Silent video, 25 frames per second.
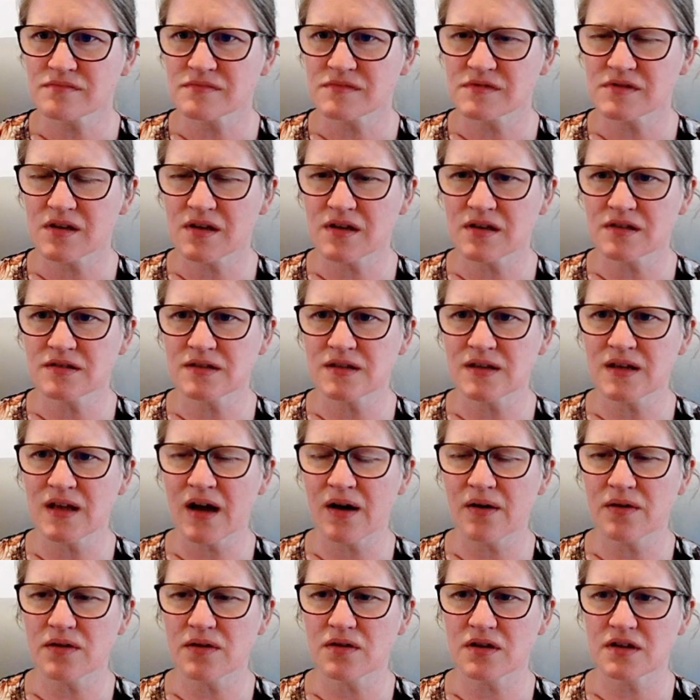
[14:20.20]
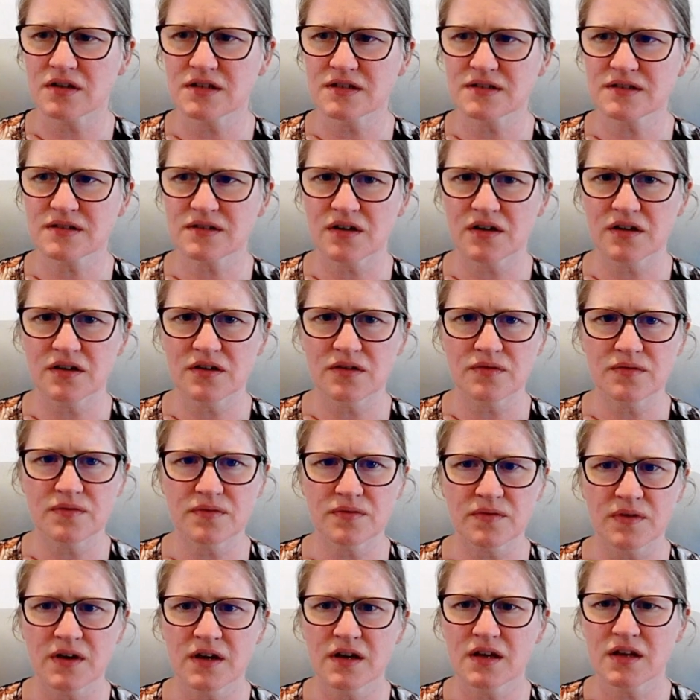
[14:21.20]
You can see how you can just kind of
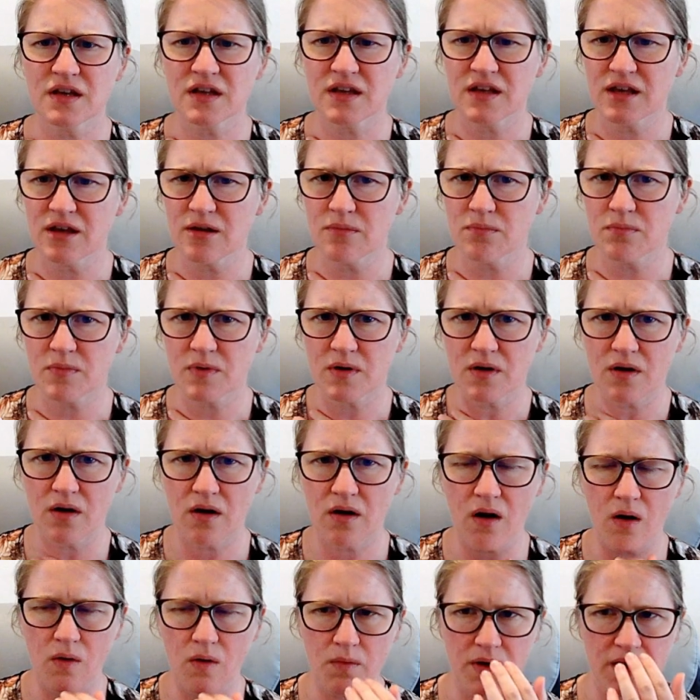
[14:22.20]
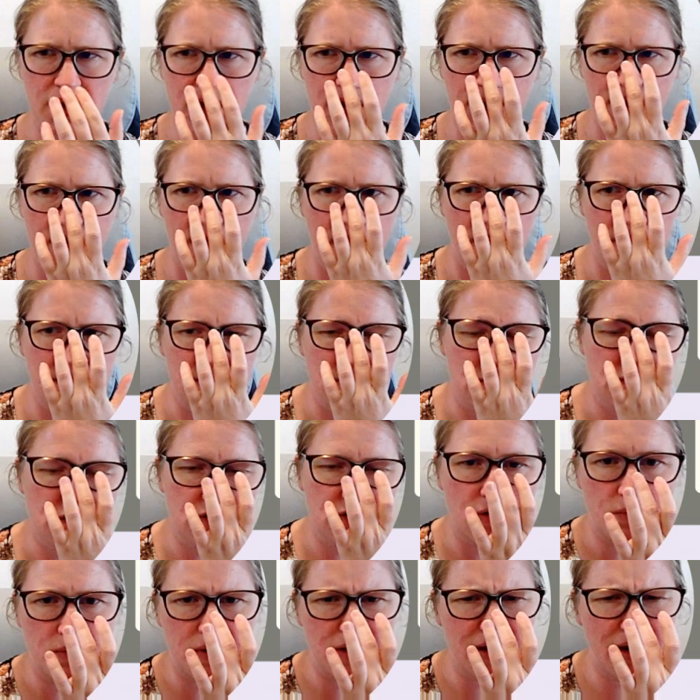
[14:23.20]
keep going and
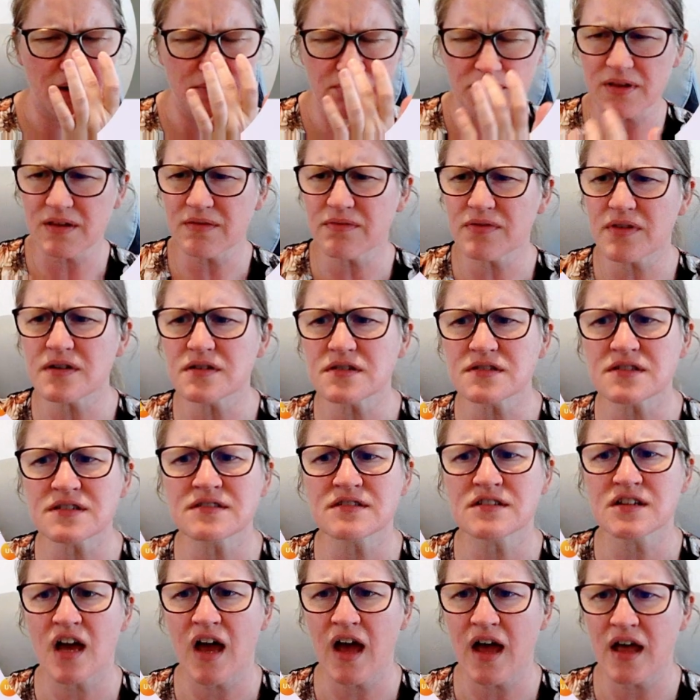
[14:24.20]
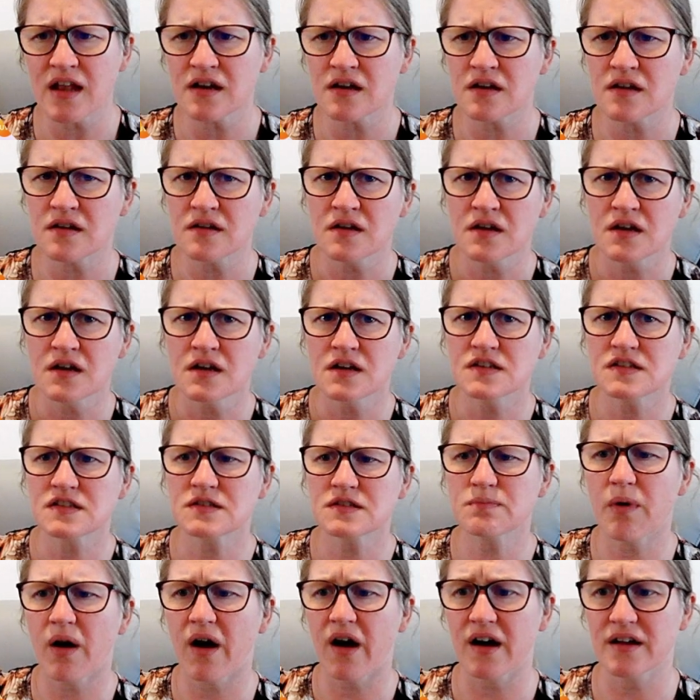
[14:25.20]
going. I believe there's 10
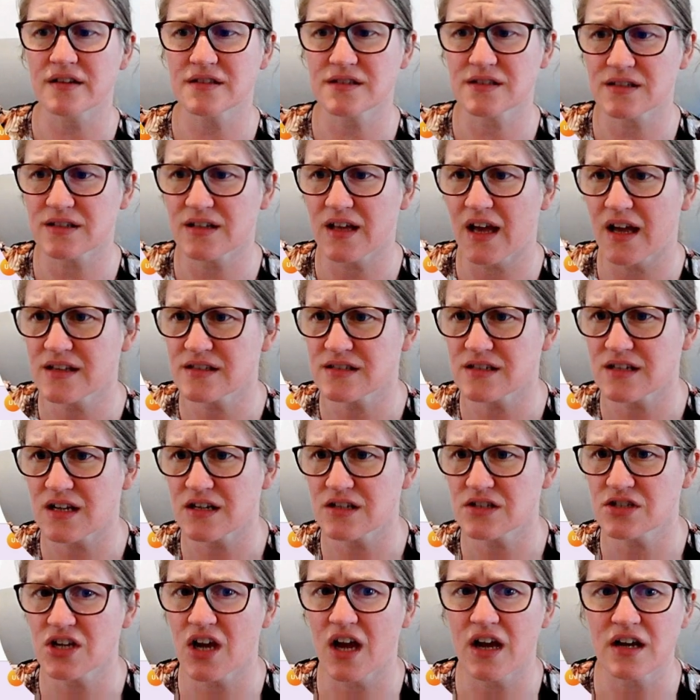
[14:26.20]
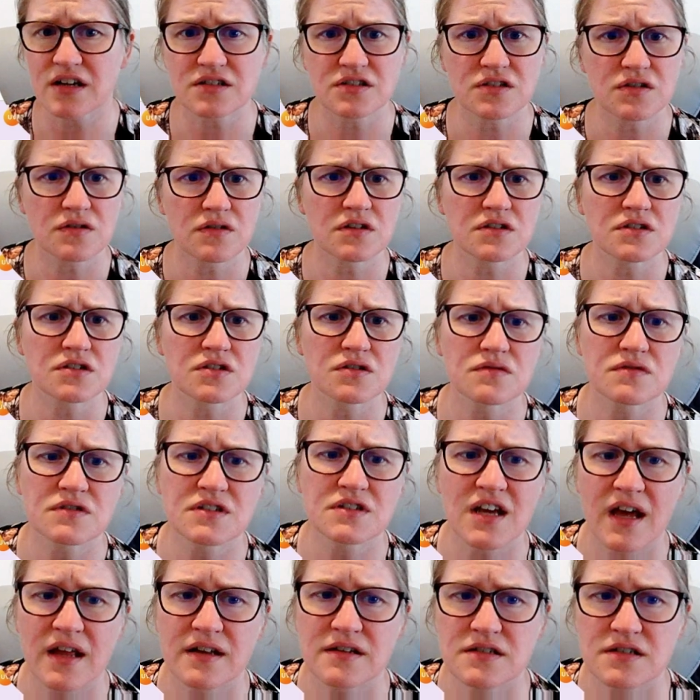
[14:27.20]
spots. Last I checked, you can do
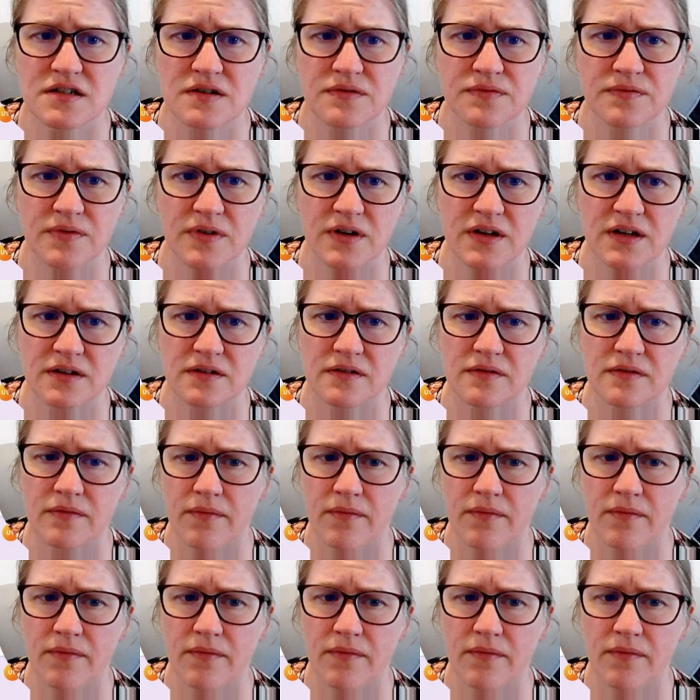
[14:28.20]
10 different